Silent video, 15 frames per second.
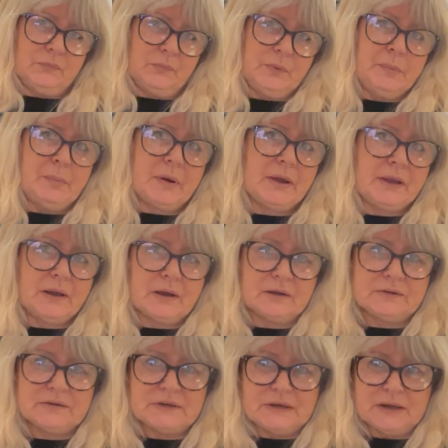we buy
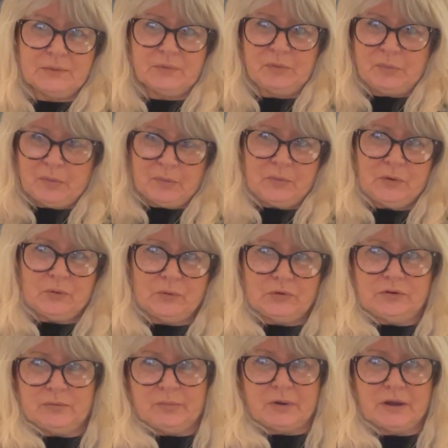yarn to knit with, but we
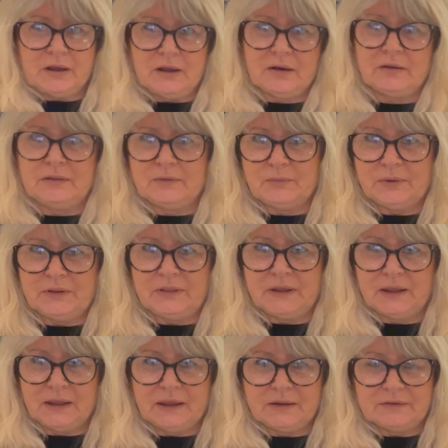also buy yarn that we
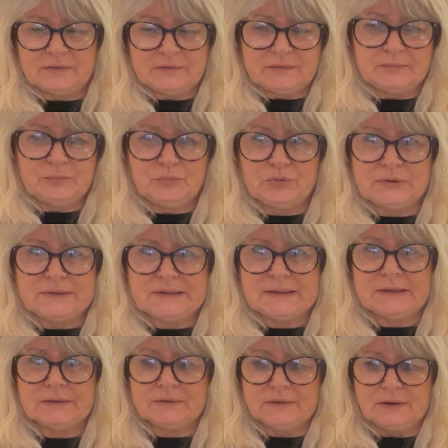think is
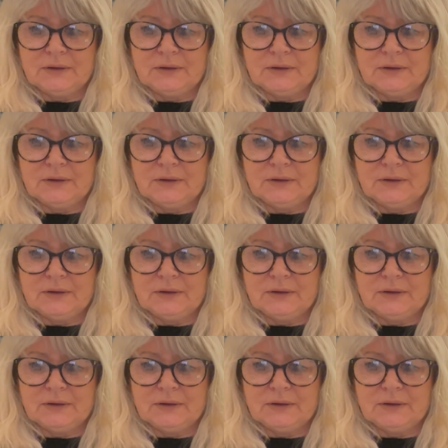pretty,